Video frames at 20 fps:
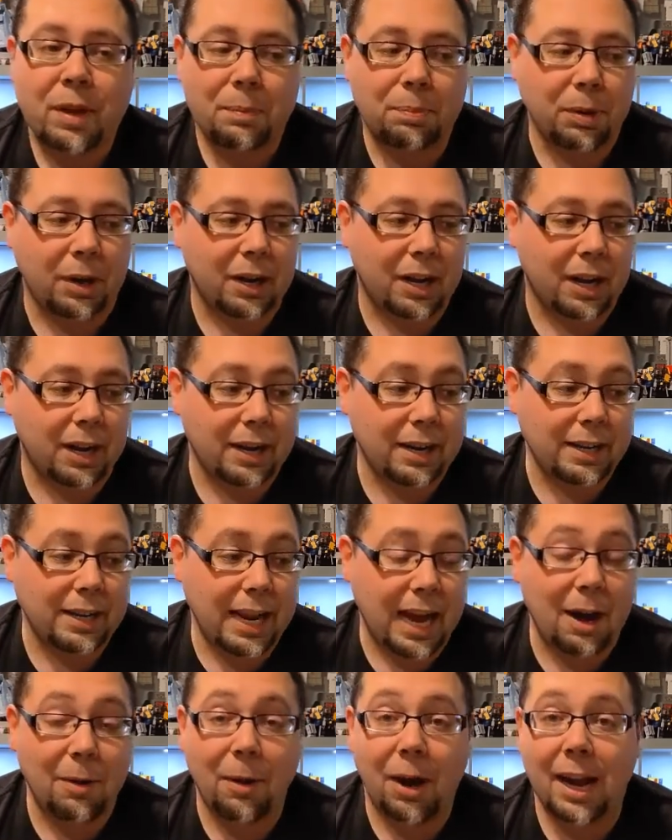But
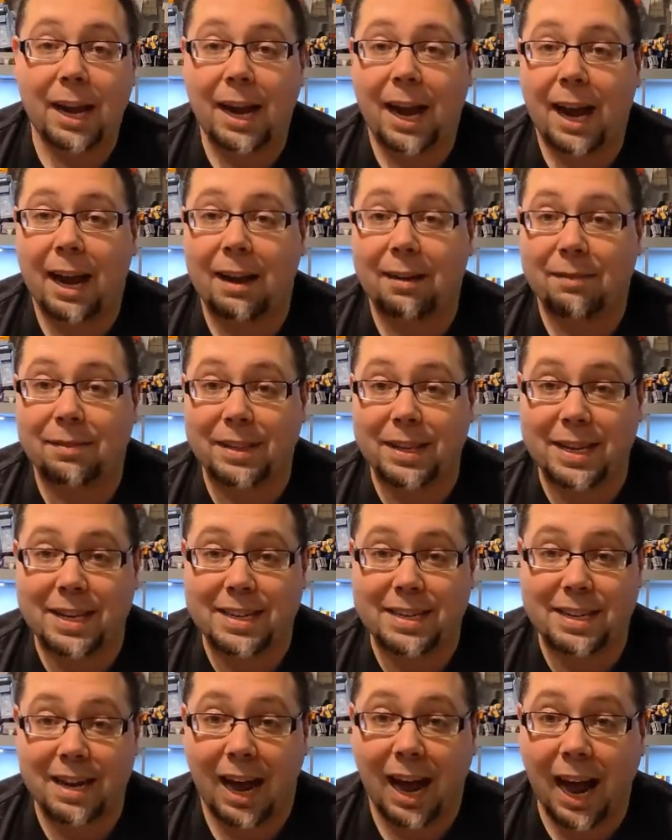now I have the
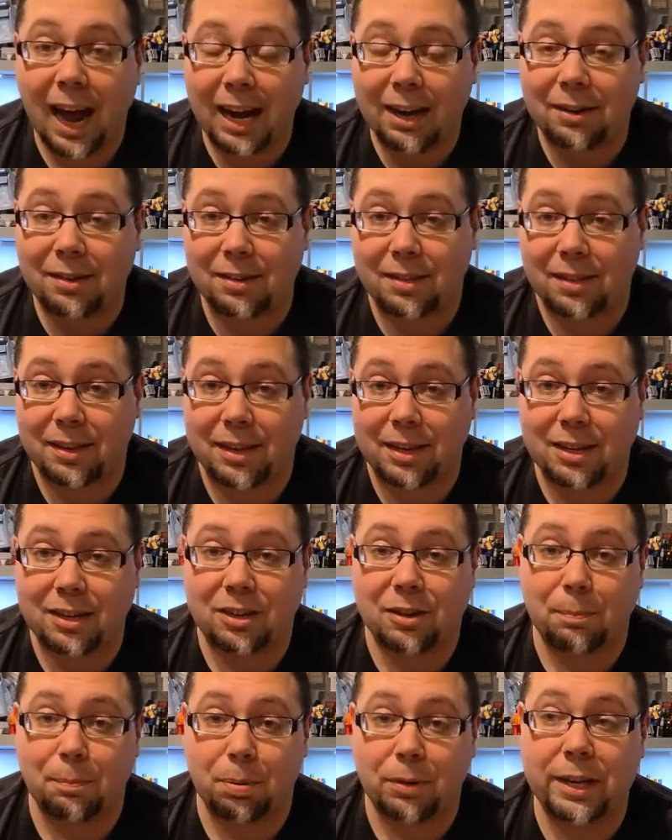entire thing,
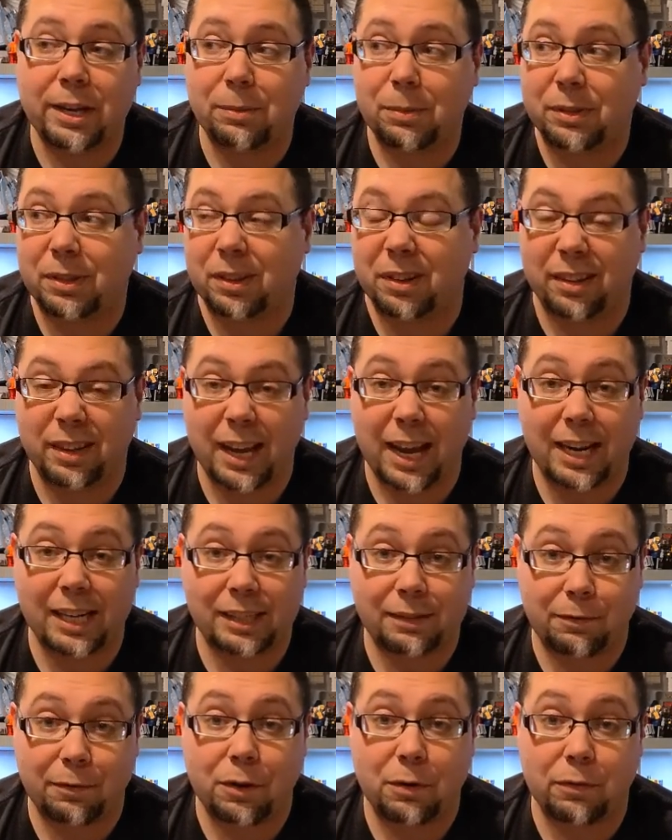complete with the
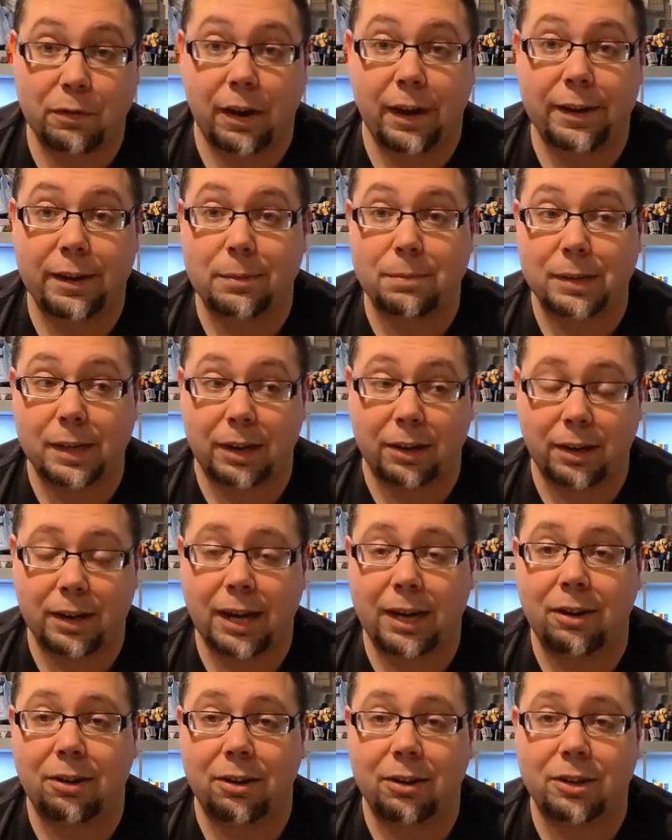last few volumes that are
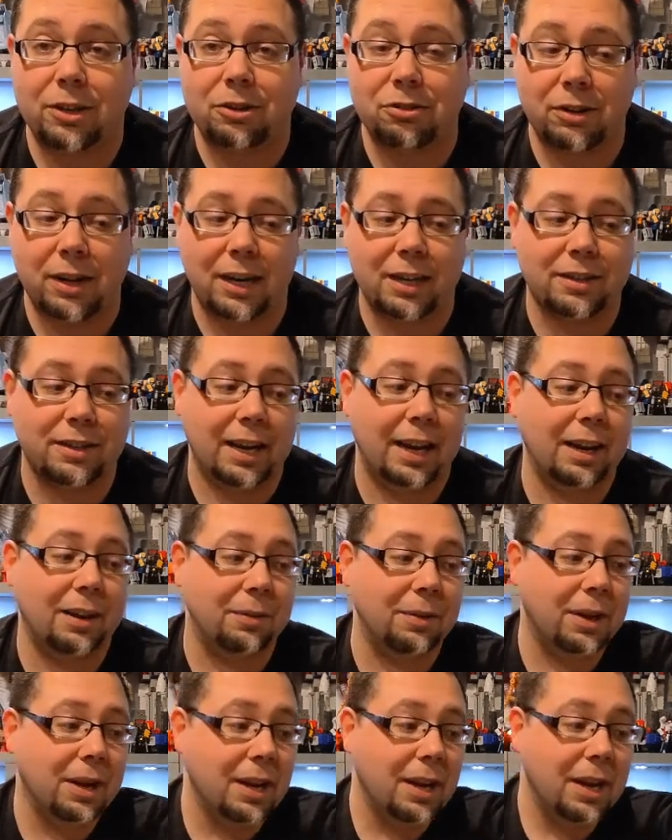kind of hard to track
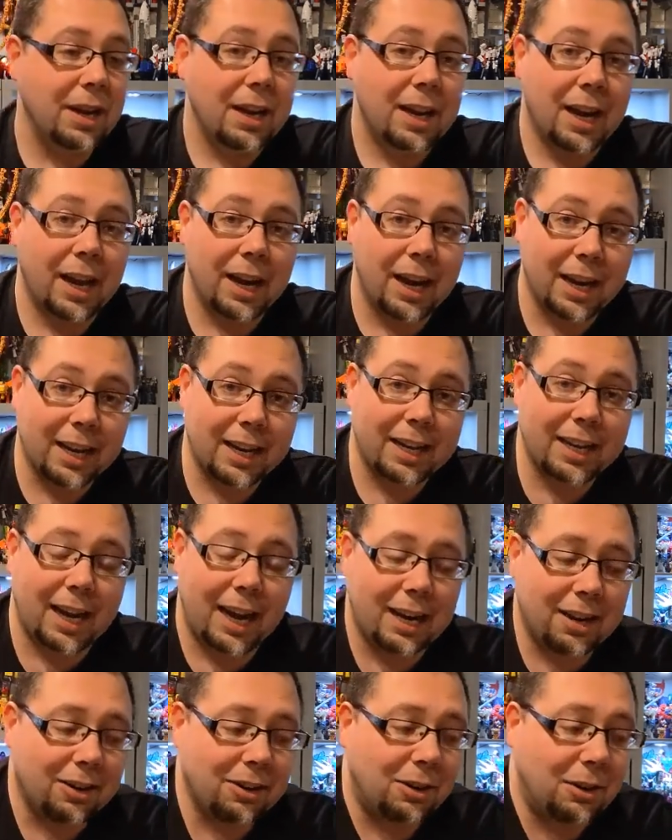down. And I
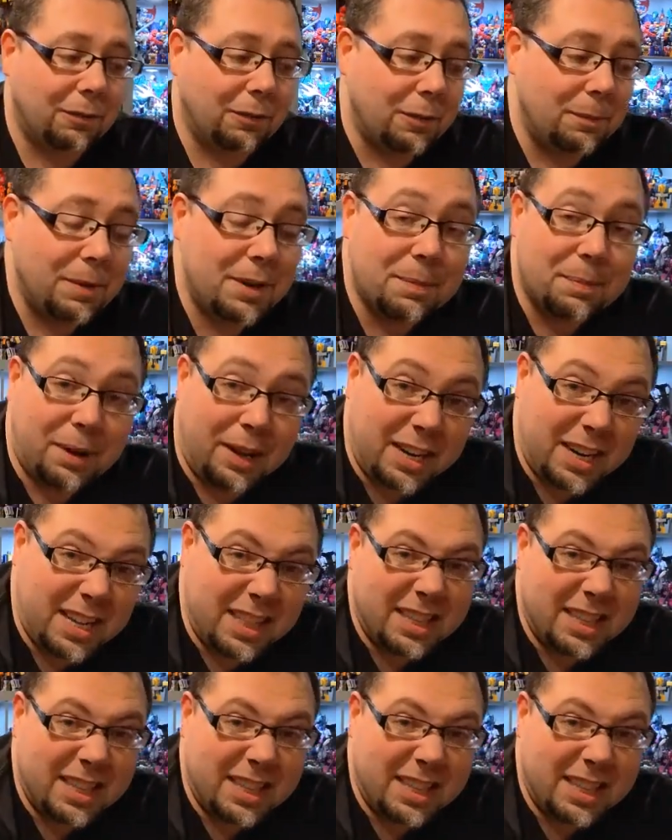got it all from eBay.